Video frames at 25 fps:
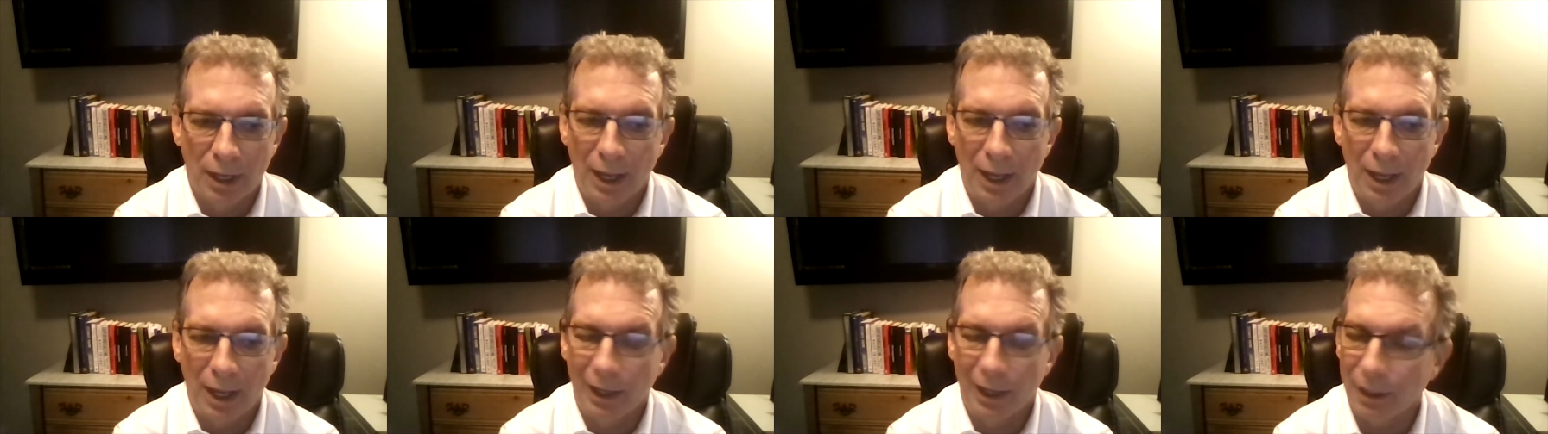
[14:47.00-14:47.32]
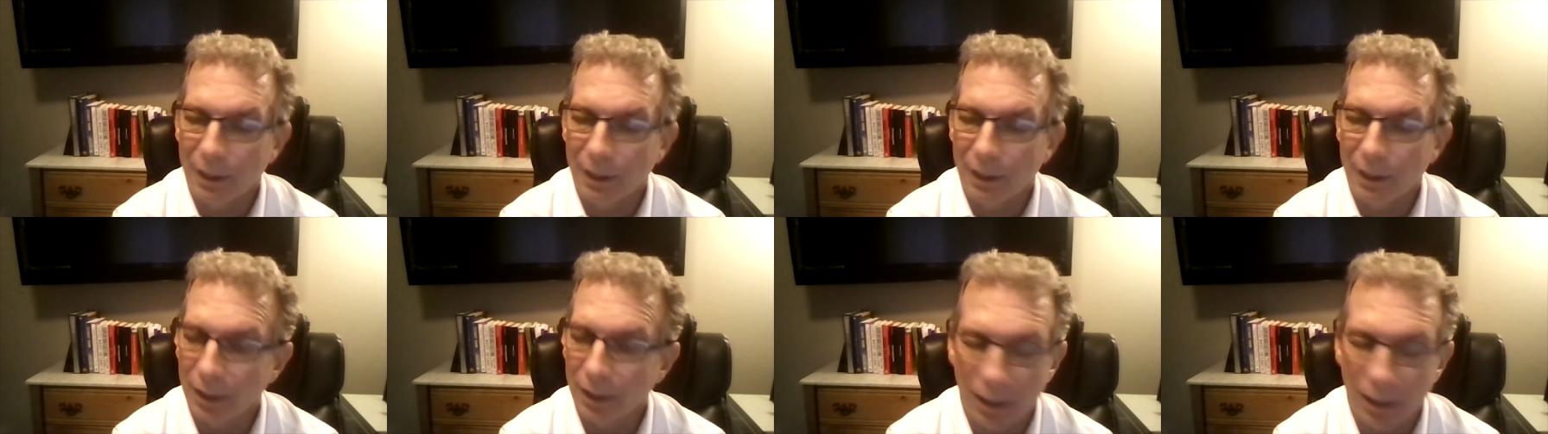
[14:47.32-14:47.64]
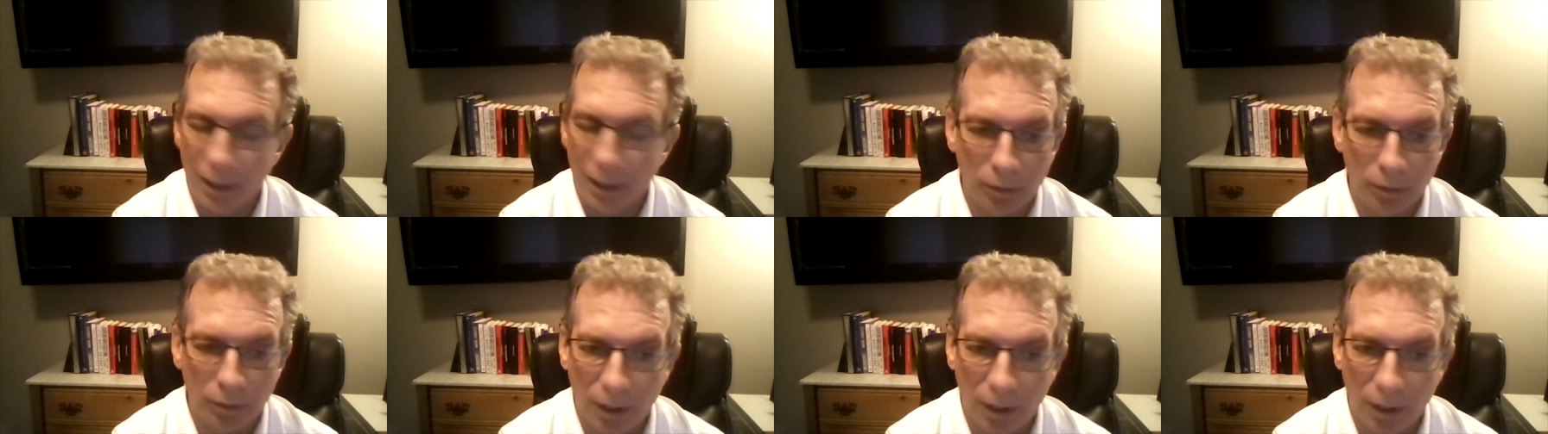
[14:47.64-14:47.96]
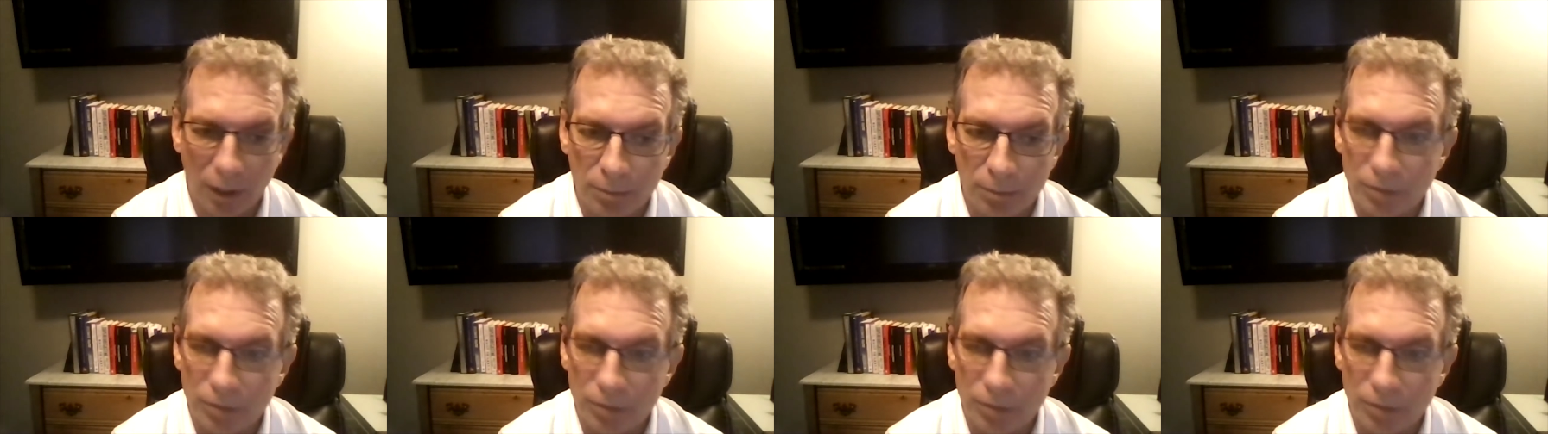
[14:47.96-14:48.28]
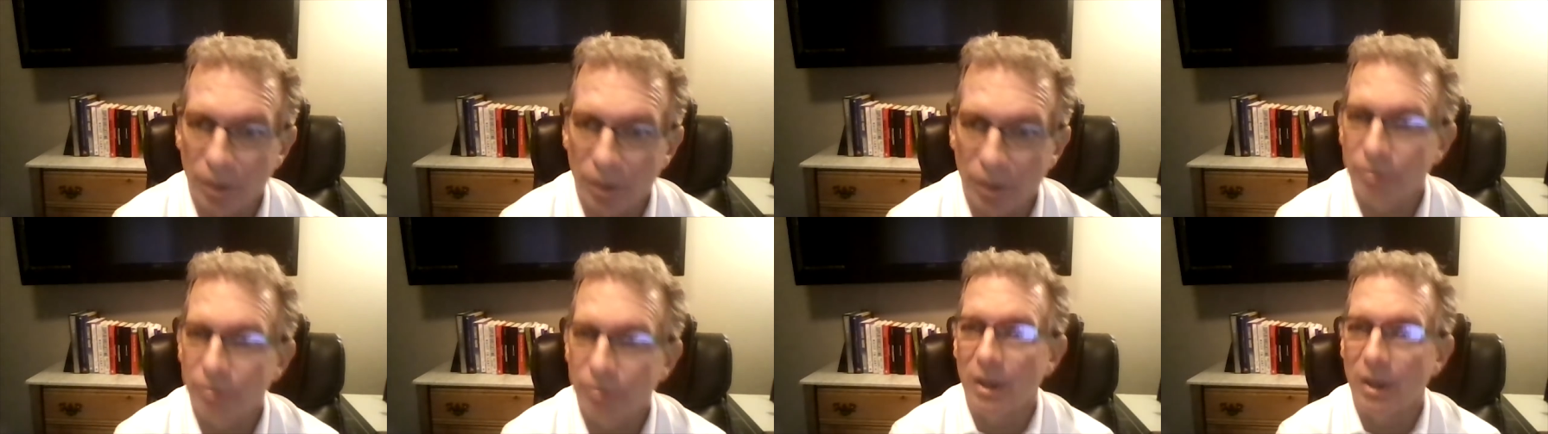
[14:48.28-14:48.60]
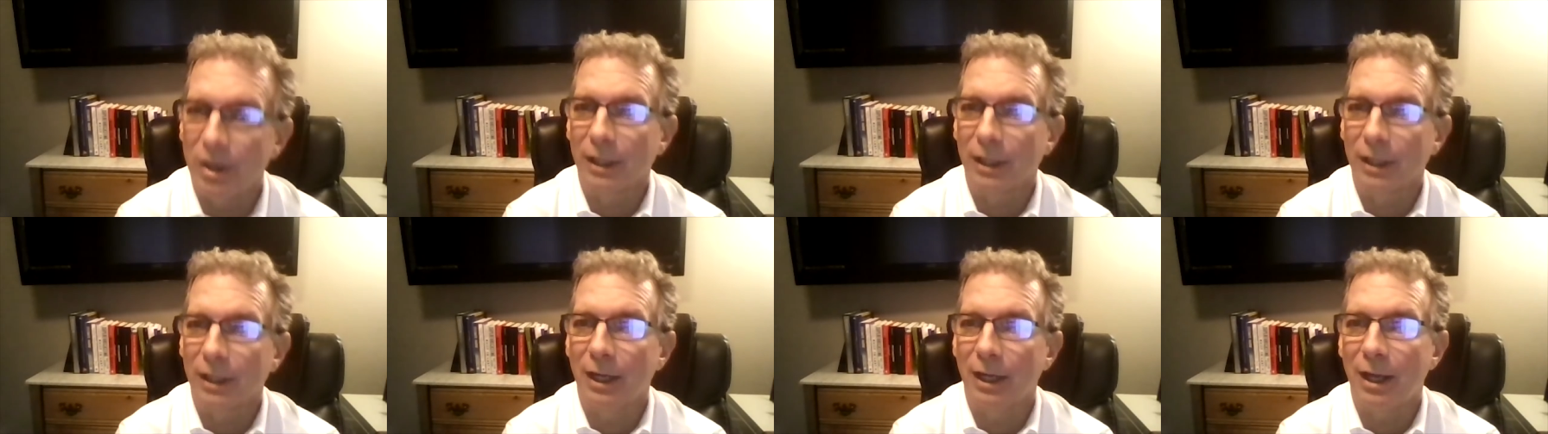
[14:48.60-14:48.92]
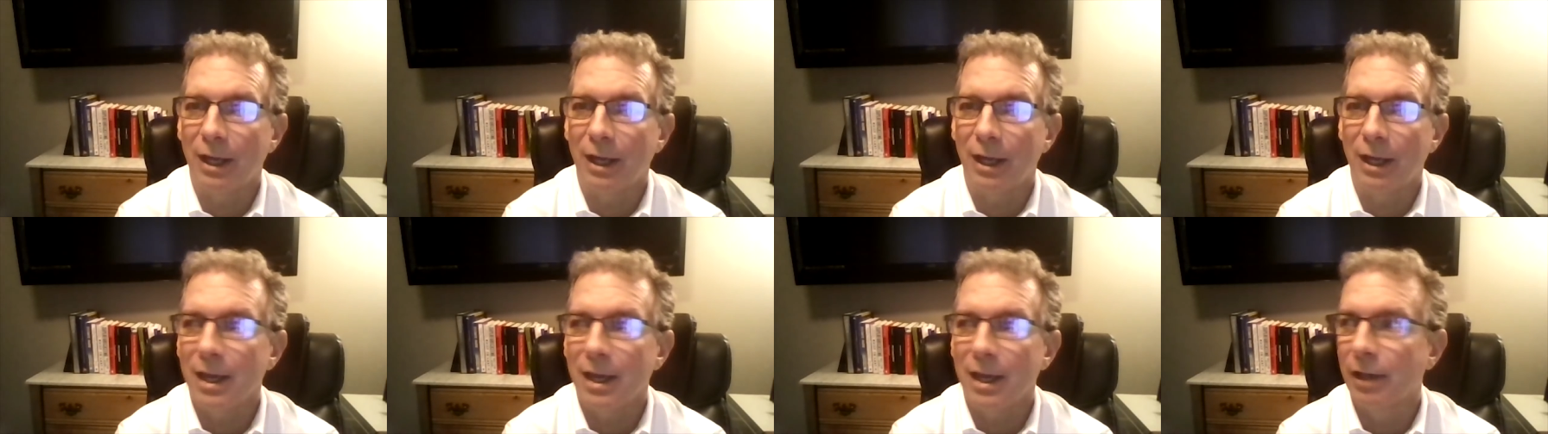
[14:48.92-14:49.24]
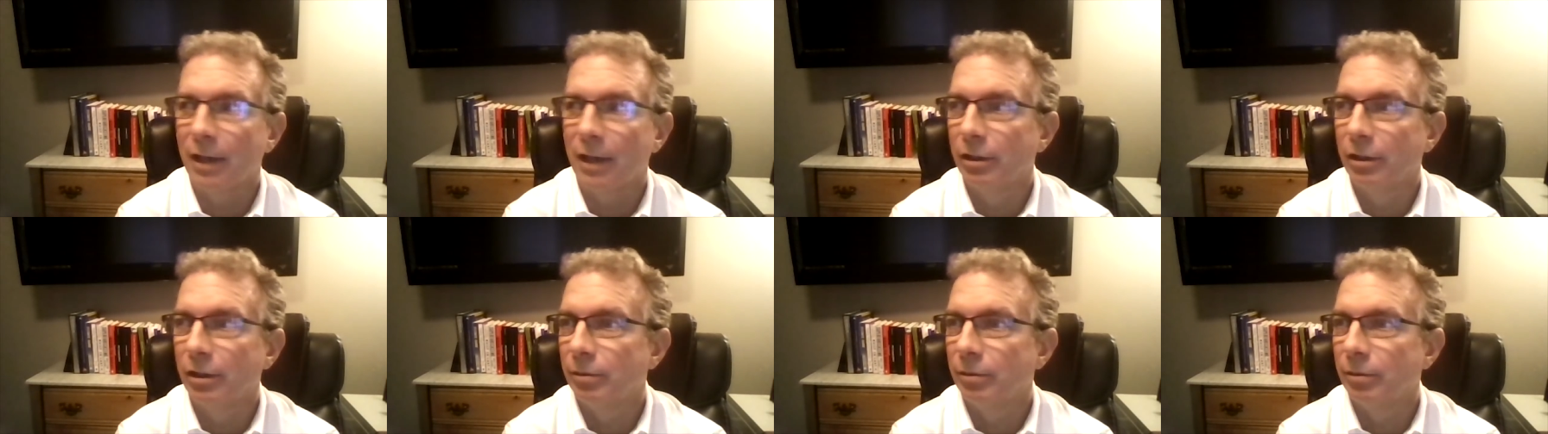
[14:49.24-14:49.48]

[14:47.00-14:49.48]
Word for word: I'll be very frank. I had